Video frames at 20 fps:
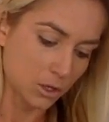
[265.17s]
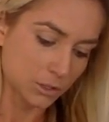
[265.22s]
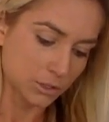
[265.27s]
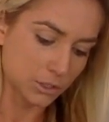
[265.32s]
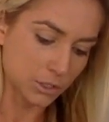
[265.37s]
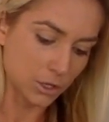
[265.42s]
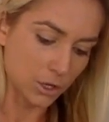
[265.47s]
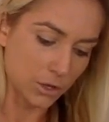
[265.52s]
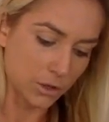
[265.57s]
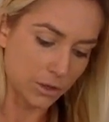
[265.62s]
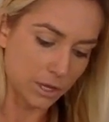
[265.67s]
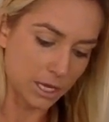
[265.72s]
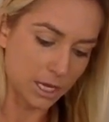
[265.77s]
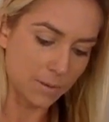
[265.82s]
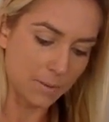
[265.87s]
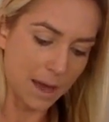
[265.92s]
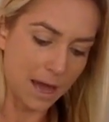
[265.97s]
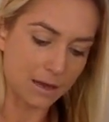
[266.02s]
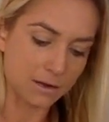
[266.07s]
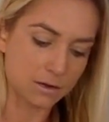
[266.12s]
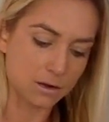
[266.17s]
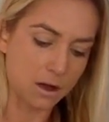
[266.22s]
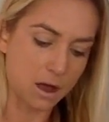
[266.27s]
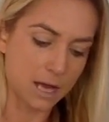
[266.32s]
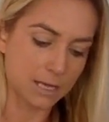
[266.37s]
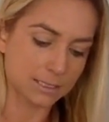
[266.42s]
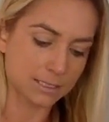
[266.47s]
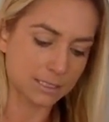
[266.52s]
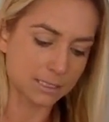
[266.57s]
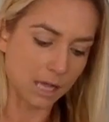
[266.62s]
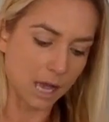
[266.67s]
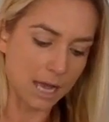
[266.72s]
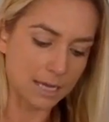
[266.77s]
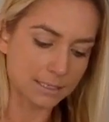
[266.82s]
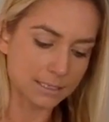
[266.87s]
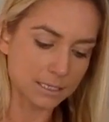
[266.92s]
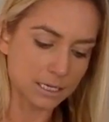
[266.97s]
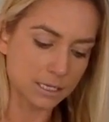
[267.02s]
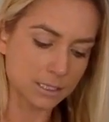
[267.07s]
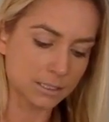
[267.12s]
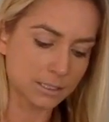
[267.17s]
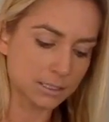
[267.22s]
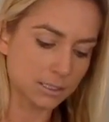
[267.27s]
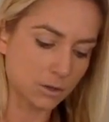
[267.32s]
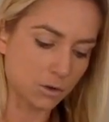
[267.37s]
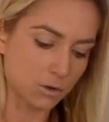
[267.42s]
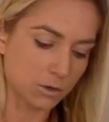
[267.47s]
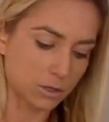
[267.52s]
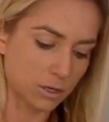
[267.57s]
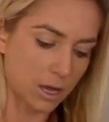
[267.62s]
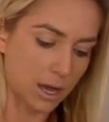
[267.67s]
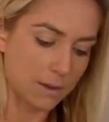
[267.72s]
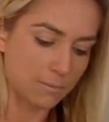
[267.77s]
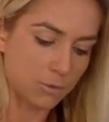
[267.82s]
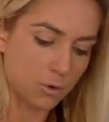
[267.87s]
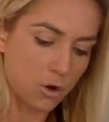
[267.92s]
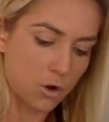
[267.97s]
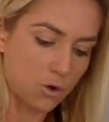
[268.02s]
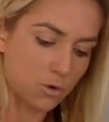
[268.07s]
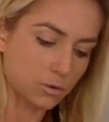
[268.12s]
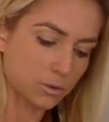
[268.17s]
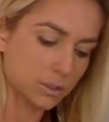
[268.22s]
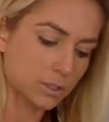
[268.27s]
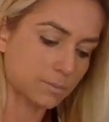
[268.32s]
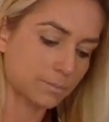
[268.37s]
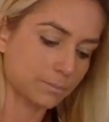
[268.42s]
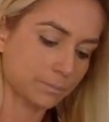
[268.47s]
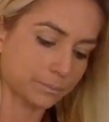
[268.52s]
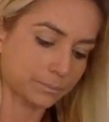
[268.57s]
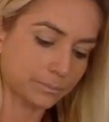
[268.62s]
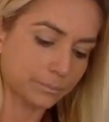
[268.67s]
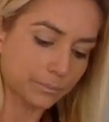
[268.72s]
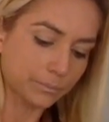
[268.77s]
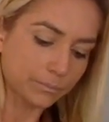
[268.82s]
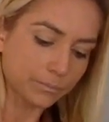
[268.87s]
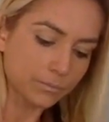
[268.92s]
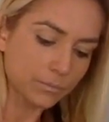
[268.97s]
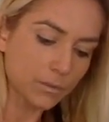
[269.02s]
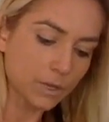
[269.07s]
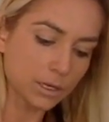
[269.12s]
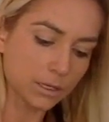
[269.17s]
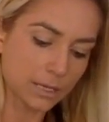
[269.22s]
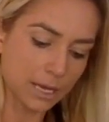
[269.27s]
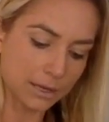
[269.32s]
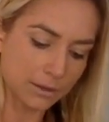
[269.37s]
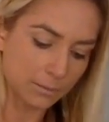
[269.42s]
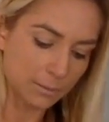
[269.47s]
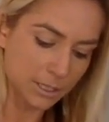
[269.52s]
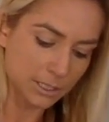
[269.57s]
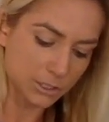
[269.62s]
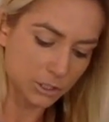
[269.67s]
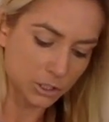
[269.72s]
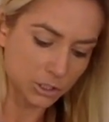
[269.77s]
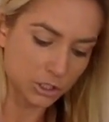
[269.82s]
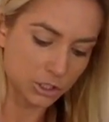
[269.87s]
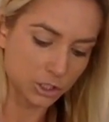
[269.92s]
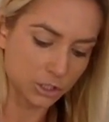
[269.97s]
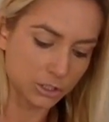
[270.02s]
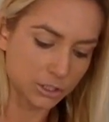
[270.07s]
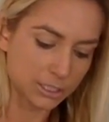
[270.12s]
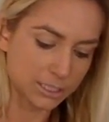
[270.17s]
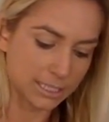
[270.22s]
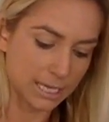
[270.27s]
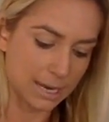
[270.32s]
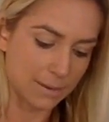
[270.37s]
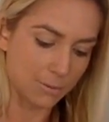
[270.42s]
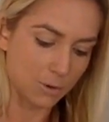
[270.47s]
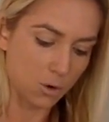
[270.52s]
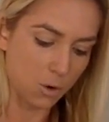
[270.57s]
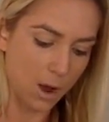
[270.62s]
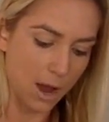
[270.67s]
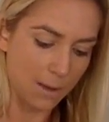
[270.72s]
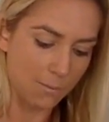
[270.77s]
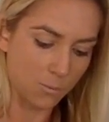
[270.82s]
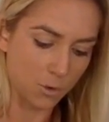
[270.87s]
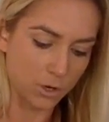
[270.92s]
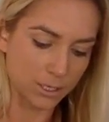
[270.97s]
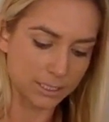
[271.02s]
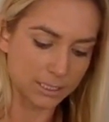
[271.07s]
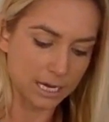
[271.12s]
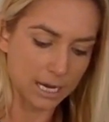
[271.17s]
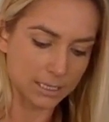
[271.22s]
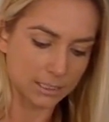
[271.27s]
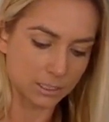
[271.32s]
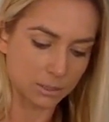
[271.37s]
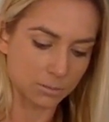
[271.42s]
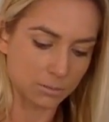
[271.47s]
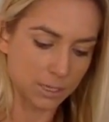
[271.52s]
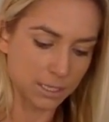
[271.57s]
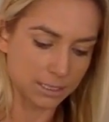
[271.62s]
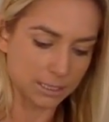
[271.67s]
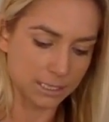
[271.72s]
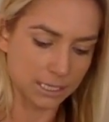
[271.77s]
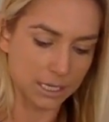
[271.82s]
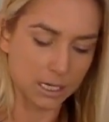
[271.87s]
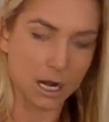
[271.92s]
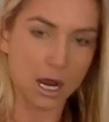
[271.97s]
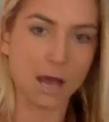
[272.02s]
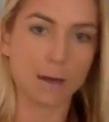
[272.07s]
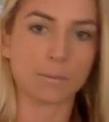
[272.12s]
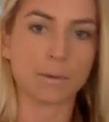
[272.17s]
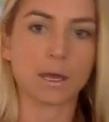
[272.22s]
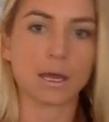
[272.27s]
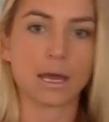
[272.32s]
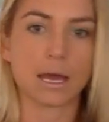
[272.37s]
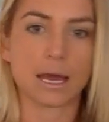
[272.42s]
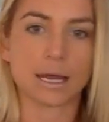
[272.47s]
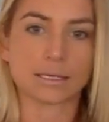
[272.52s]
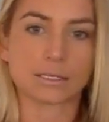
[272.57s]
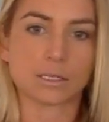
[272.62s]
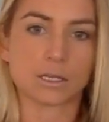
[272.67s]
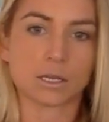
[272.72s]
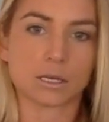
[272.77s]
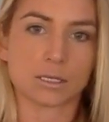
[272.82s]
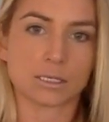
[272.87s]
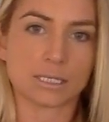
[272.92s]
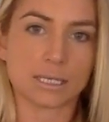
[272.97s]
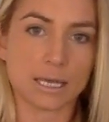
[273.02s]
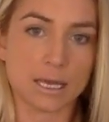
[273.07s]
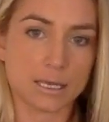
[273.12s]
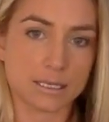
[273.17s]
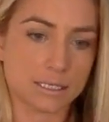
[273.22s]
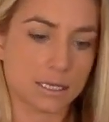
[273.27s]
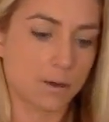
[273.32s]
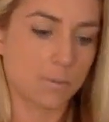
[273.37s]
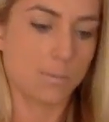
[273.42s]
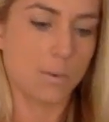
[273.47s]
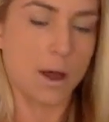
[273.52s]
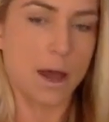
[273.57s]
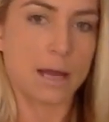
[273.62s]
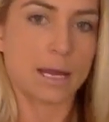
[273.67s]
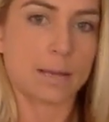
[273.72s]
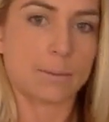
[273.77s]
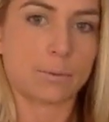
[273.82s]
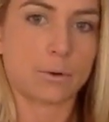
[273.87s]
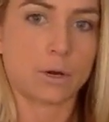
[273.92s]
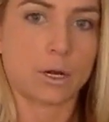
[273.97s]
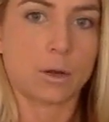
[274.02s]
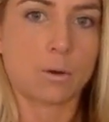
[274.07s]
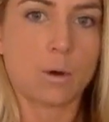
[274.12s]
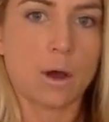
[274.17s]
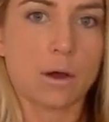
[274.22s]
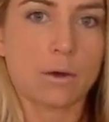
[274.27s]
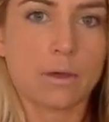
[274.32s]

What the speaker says: So think about 9 slices or 9 balls. Now the mixture should seem quite moist as you're mixing it up. As you can see, it's combining pretty well